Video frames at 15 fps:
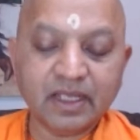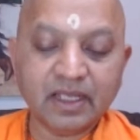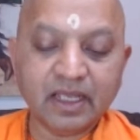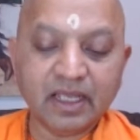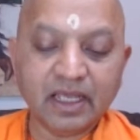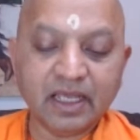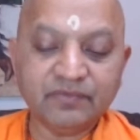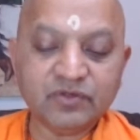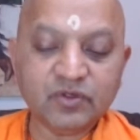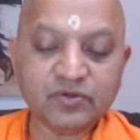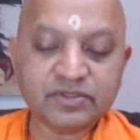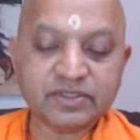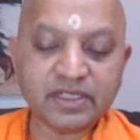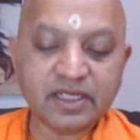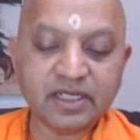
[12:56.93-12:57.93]
"Have you
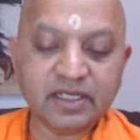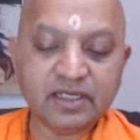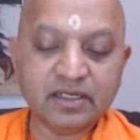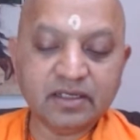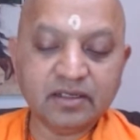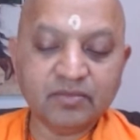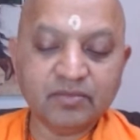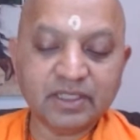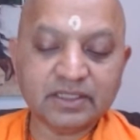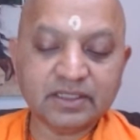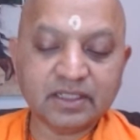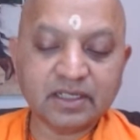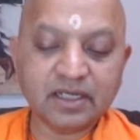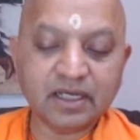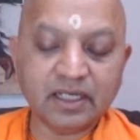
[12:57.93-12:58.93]
seen
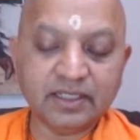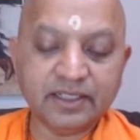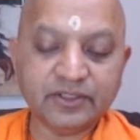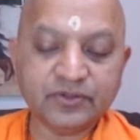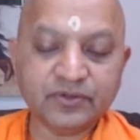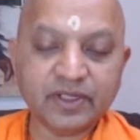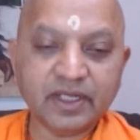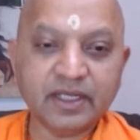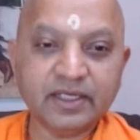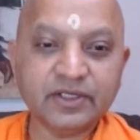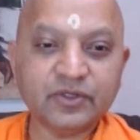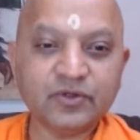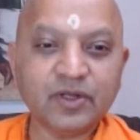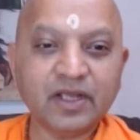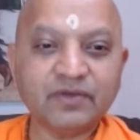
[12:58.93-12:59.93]
Mother Kali today? Did you have